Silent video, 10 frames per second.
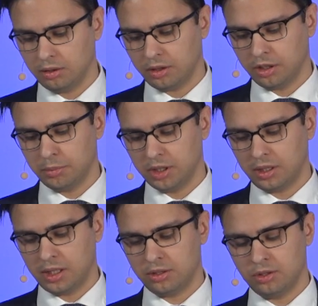looking a bit
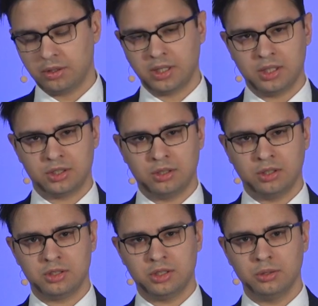at your cash
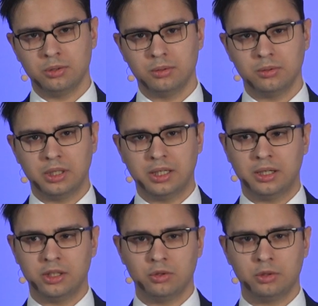cost, you
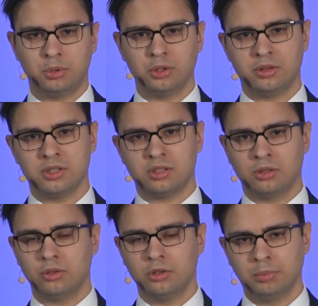report this on
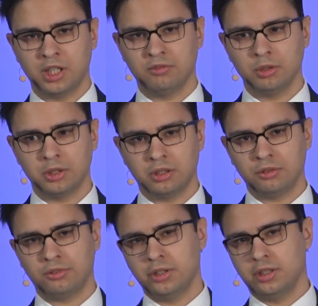group level, but not
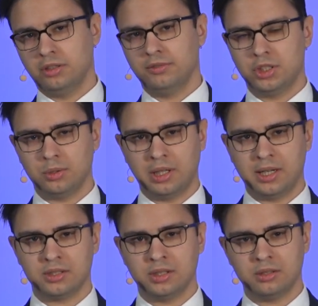for your individual
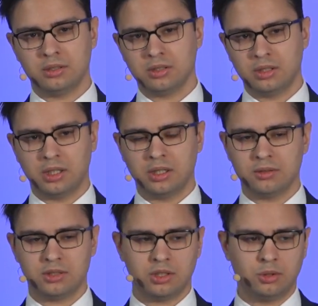assets.
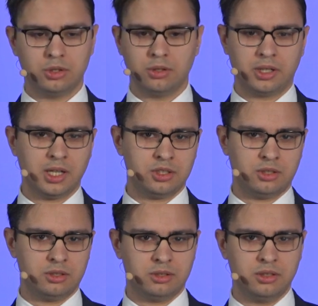So do the cash
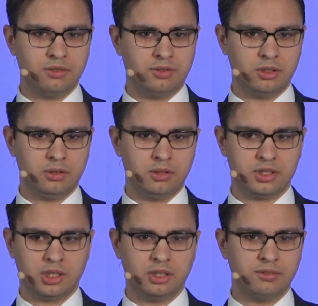costs differ
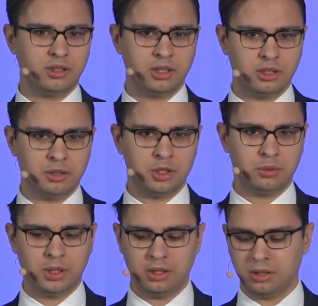significantly
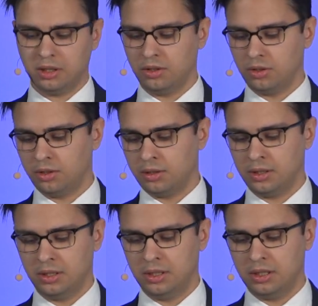between your
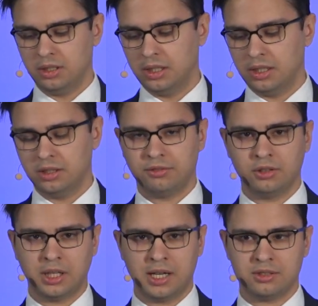
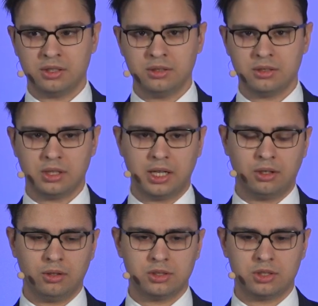different assets? And
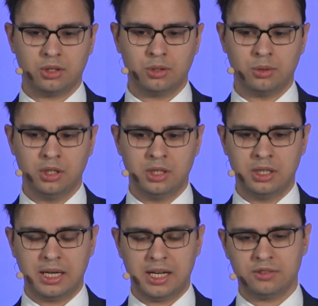also,
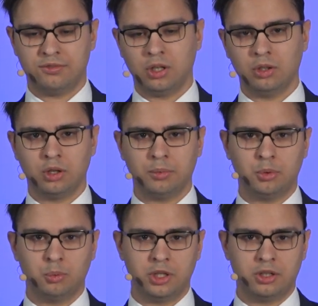as a follow-up,
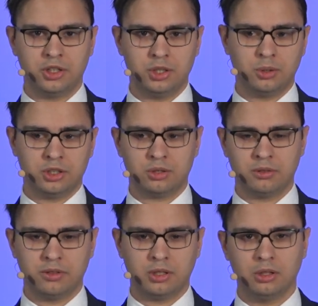where are you on sort of
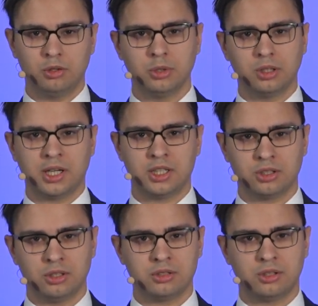the global cash
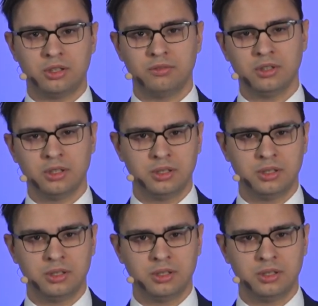cost curve?